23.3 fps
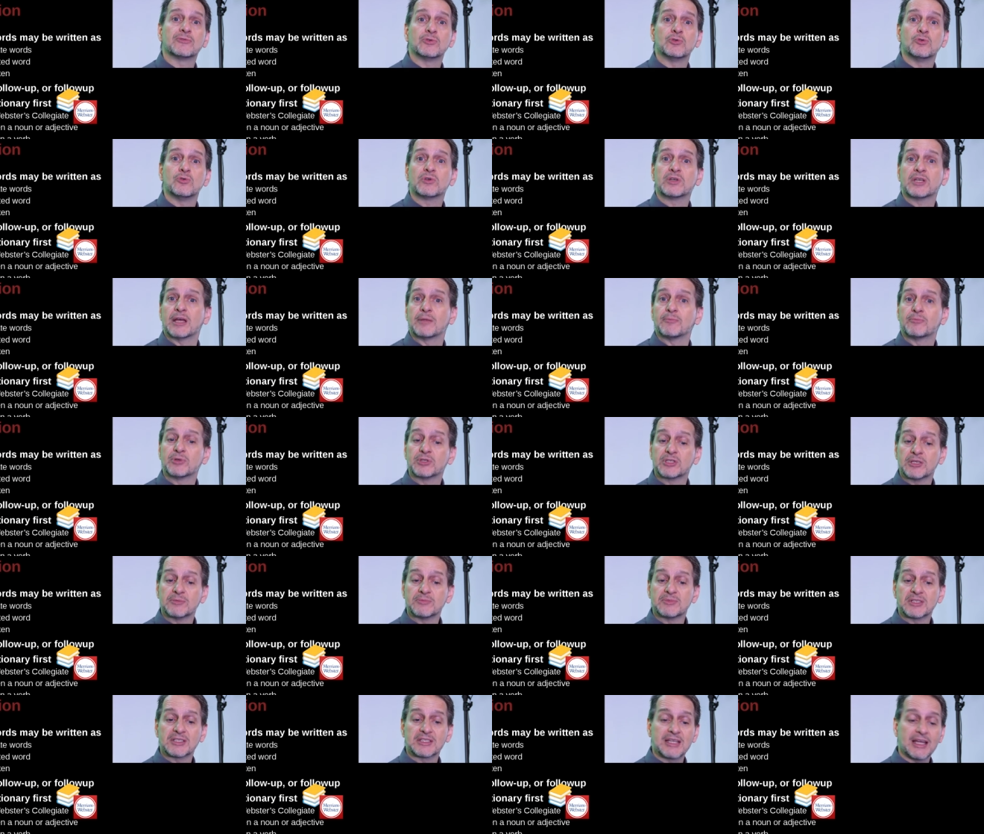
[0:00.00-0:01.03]
you can put
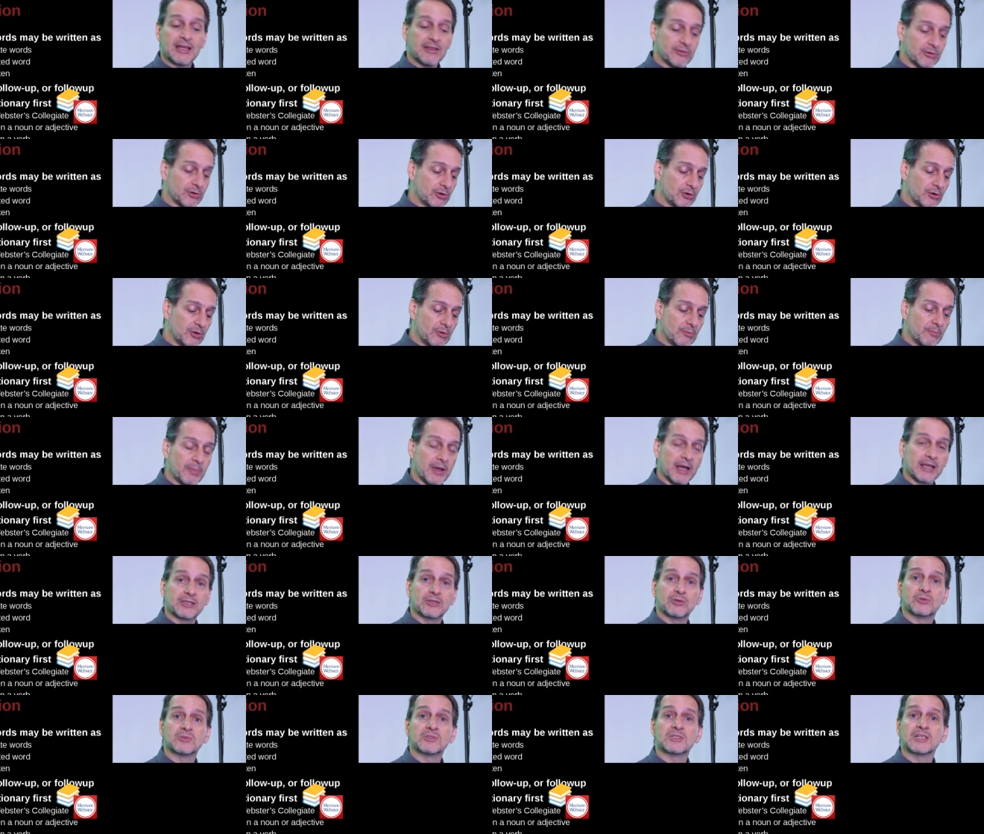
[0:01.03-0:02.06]
them together by
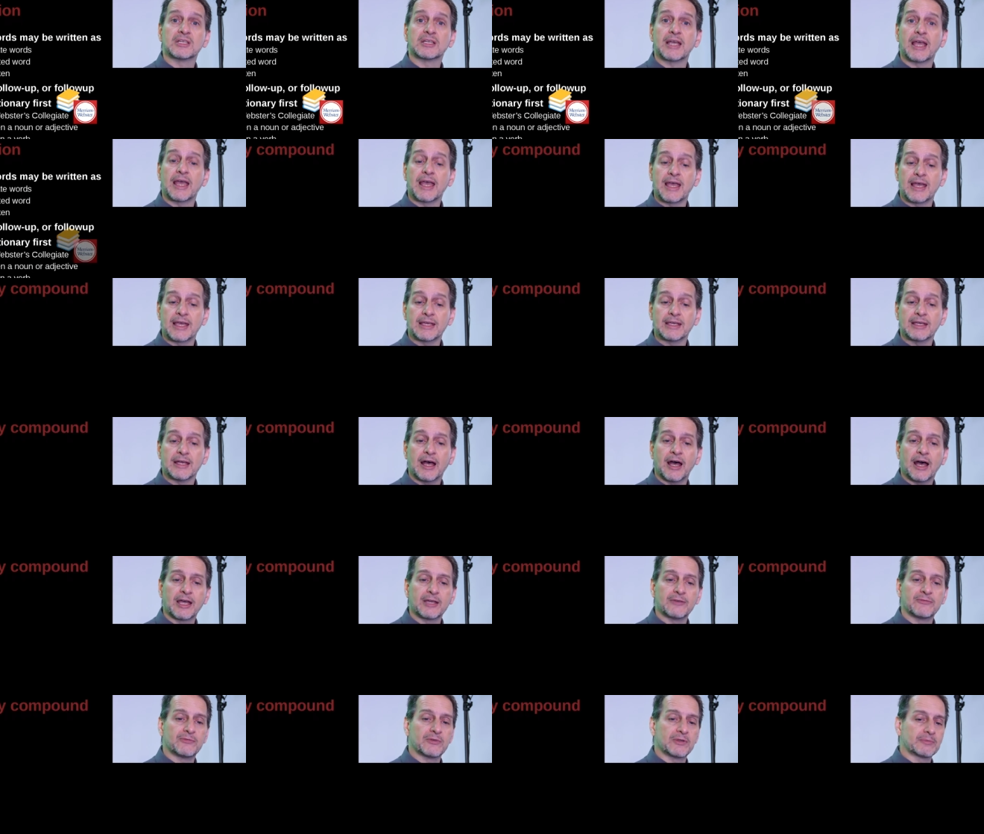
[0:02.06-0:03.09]
using a
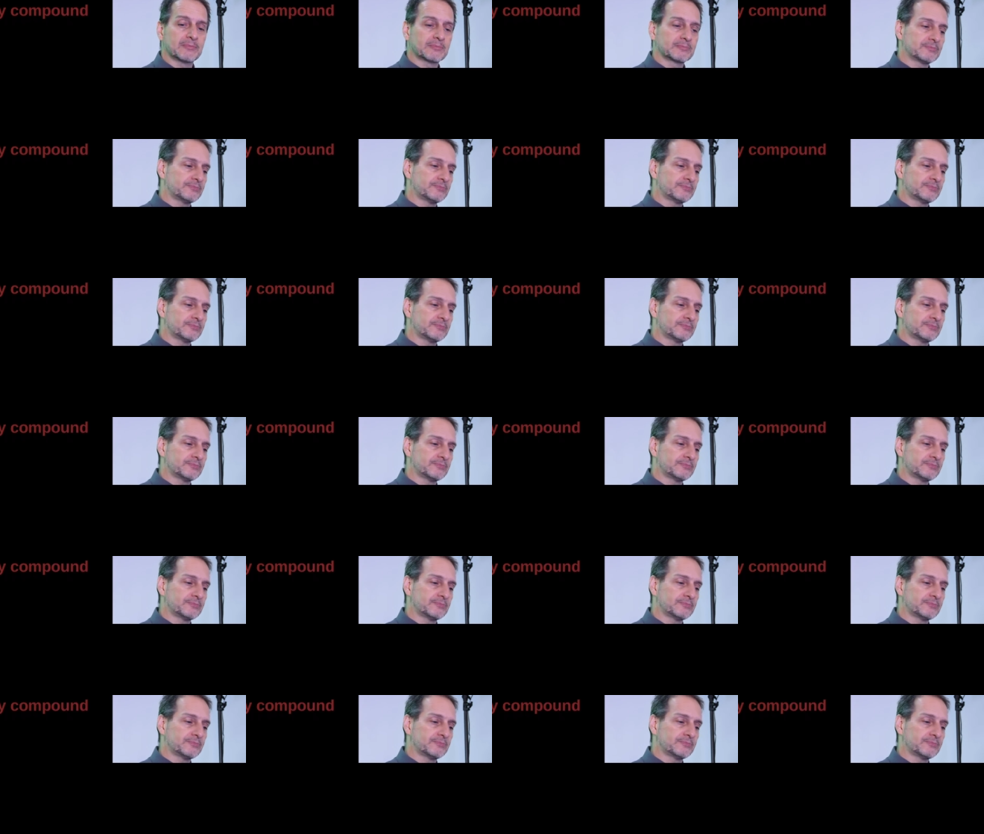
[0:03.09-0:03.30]
hyphen.